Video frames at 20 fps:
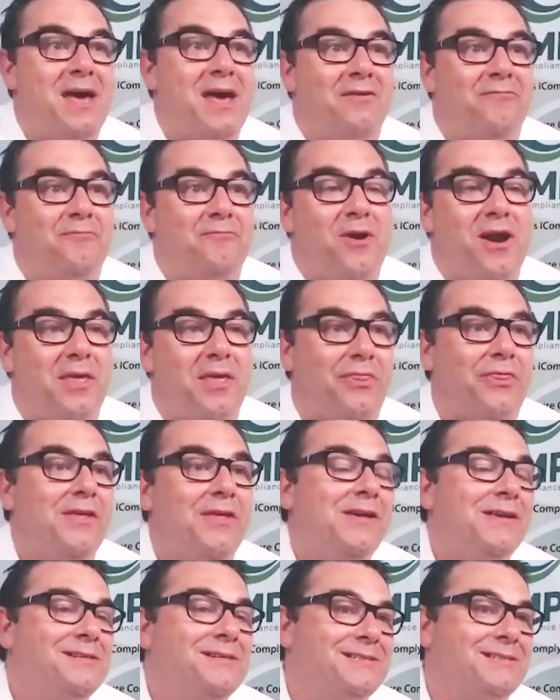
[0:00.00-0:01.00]
out of breath.
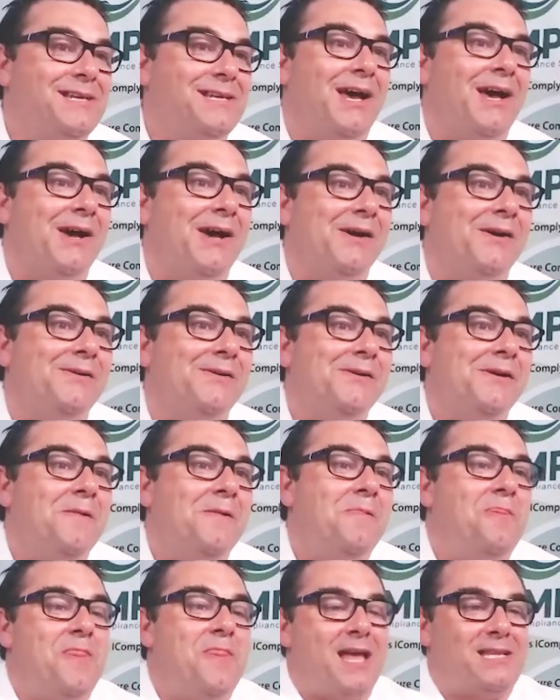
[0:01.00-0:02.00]
So
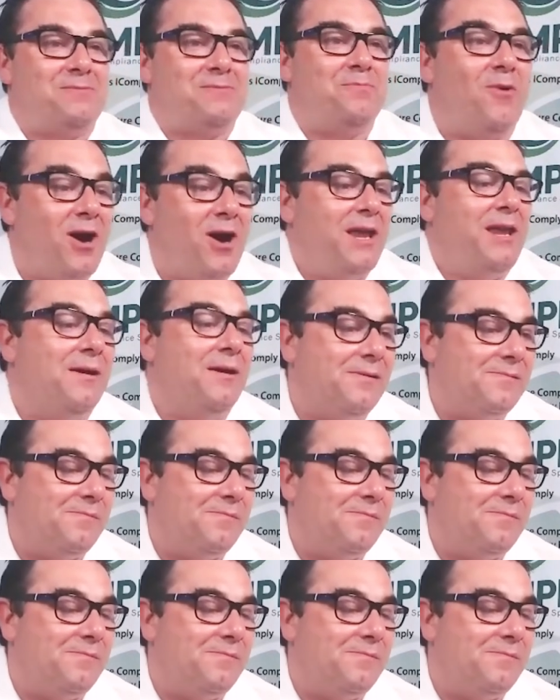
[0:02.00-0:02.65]
that's my